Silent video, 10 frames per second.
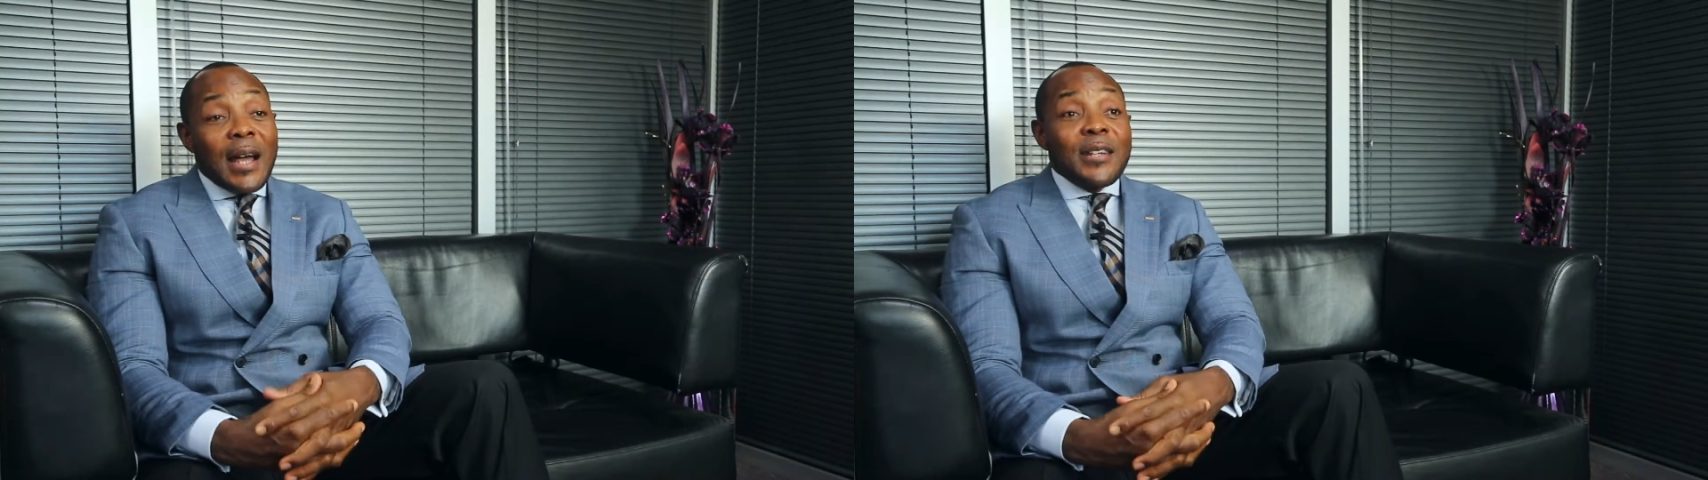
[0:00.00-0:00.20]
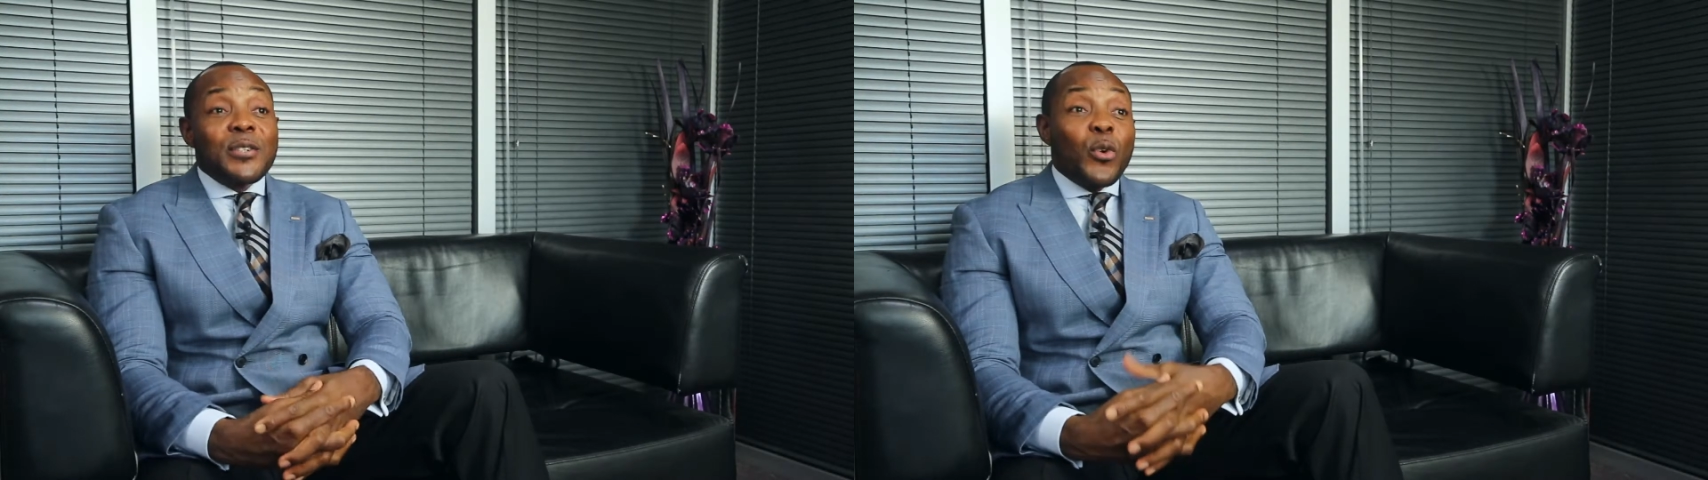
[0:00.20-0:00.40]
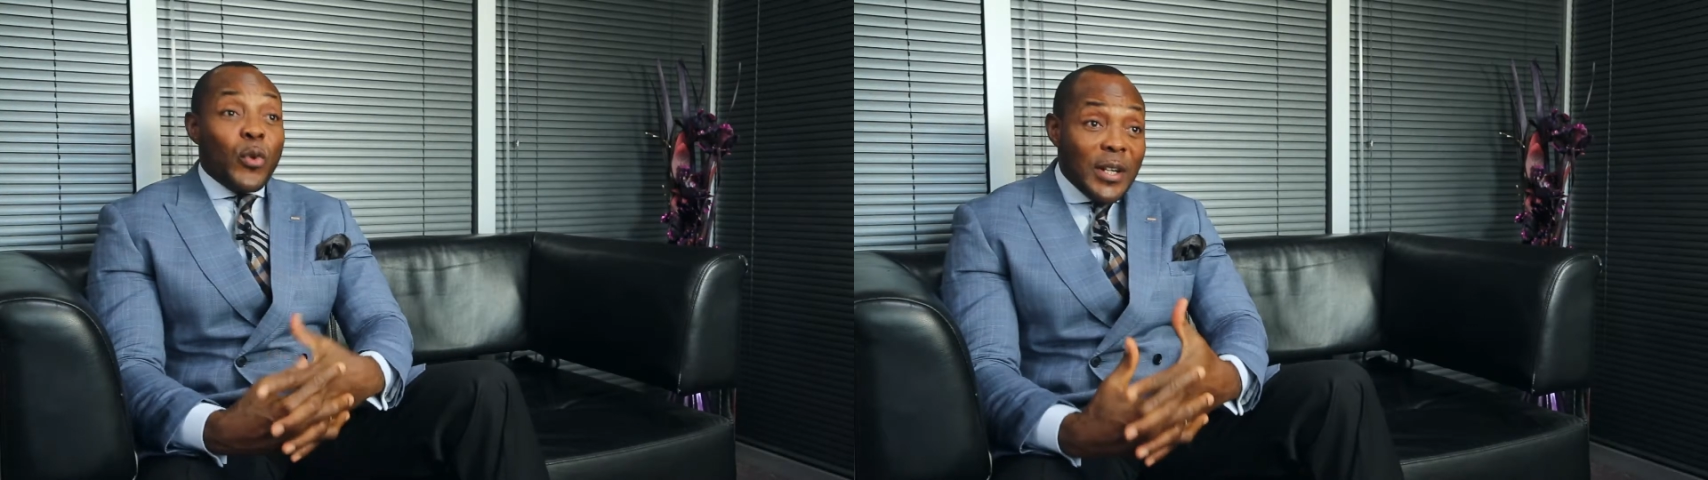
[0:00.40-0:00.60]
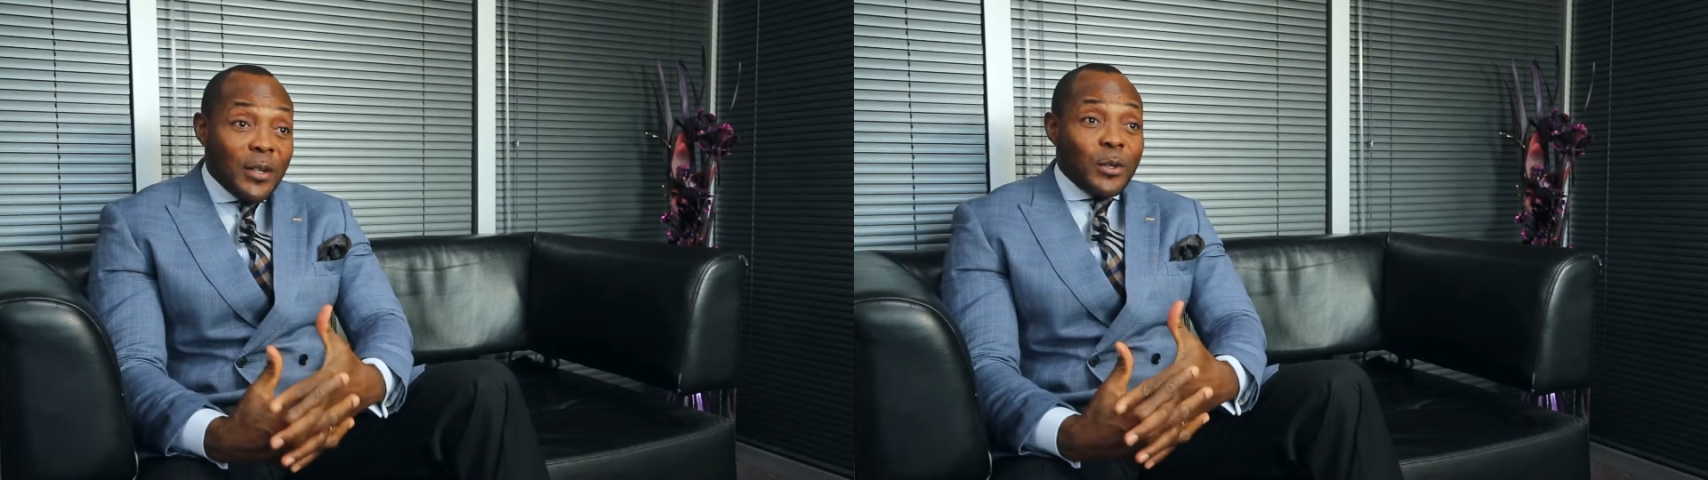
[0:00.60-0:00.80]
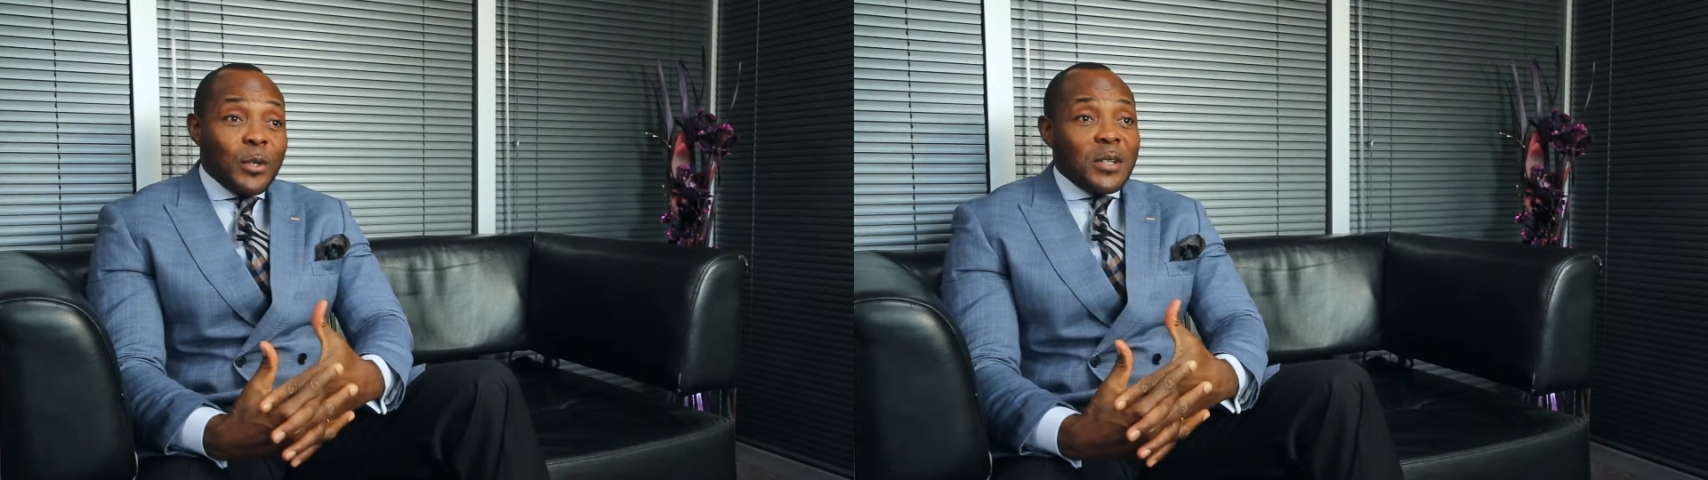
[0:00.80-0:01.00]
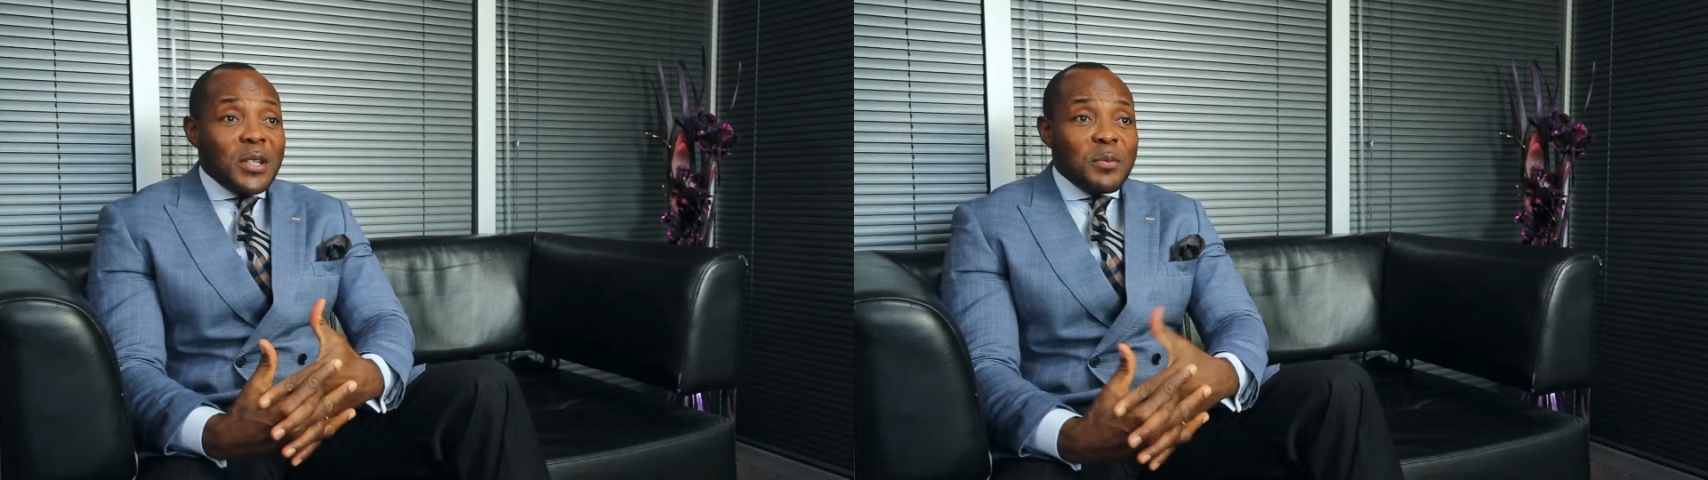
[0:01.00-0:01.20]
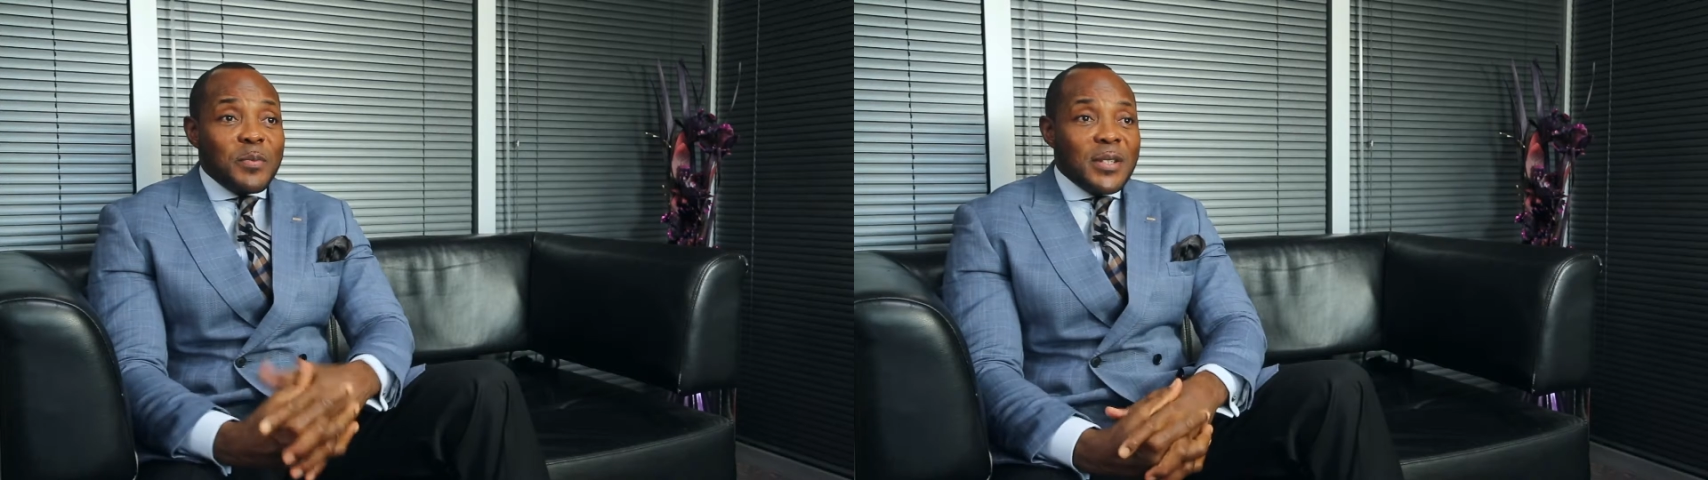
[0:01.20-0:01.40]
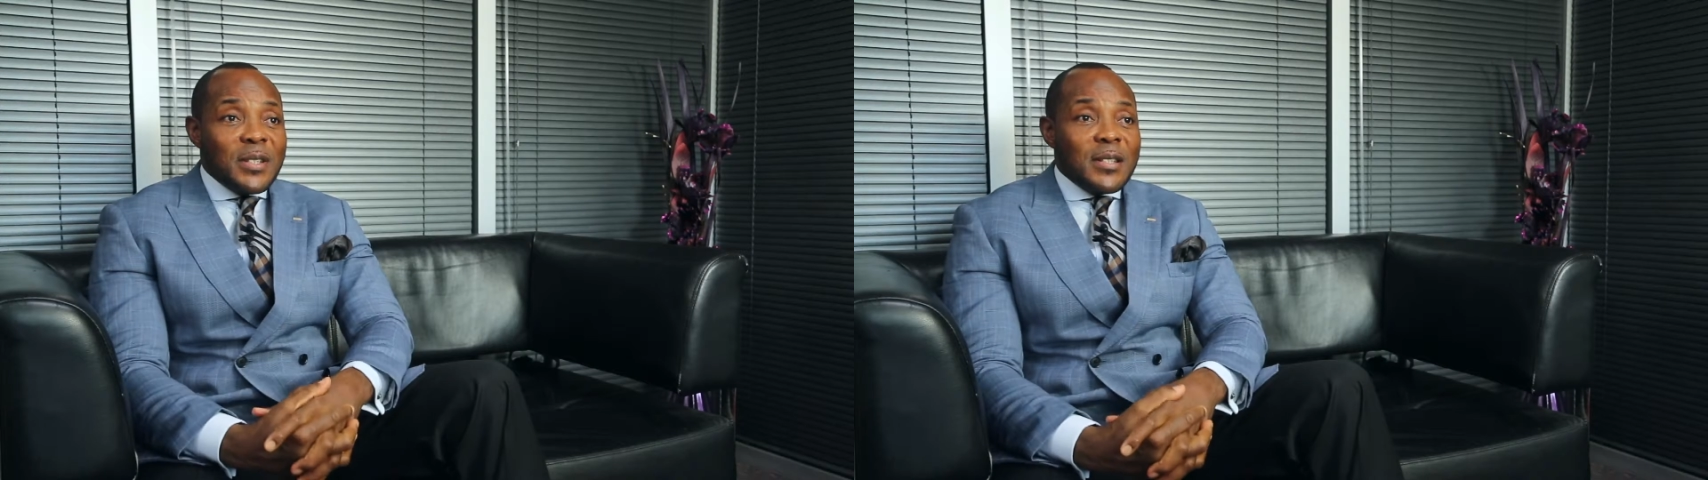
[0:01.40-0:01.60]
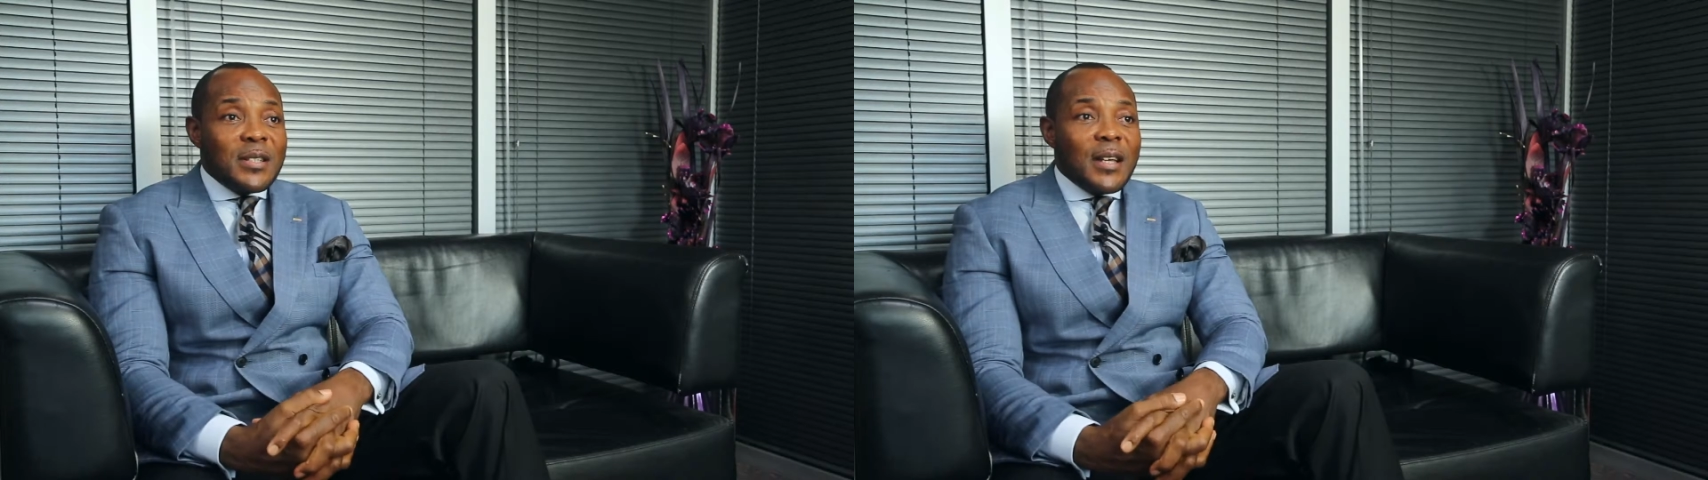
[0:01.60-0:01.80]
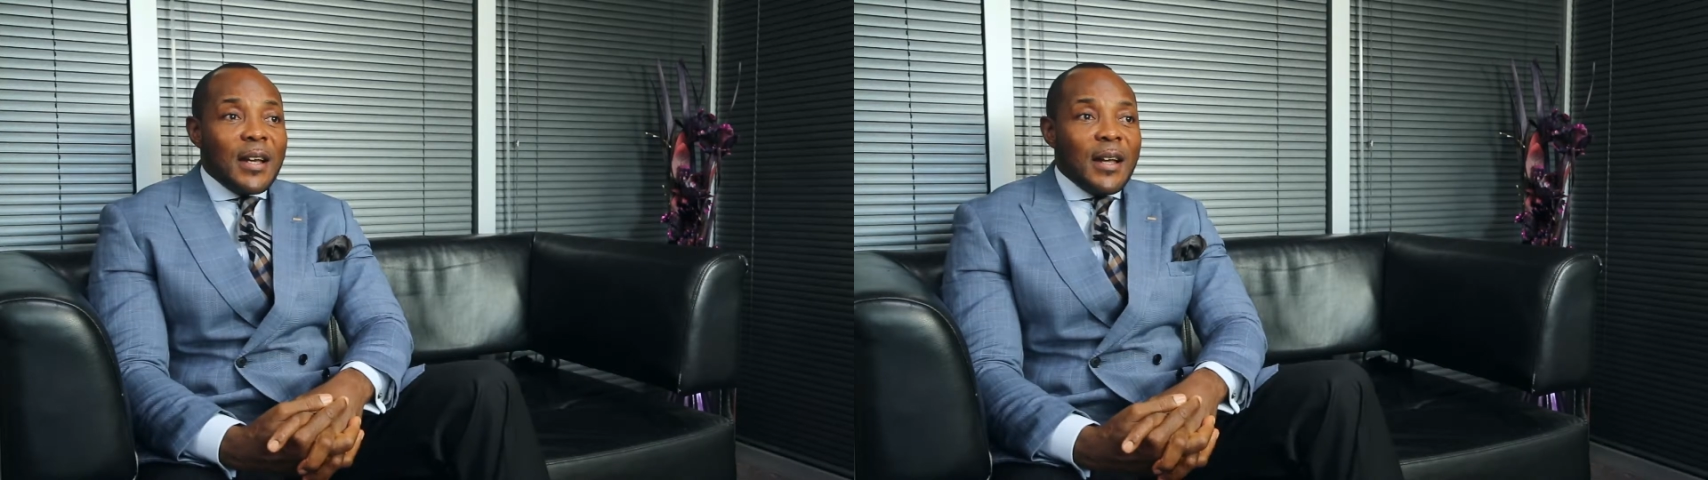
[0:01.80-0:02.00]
and it's already conducting its business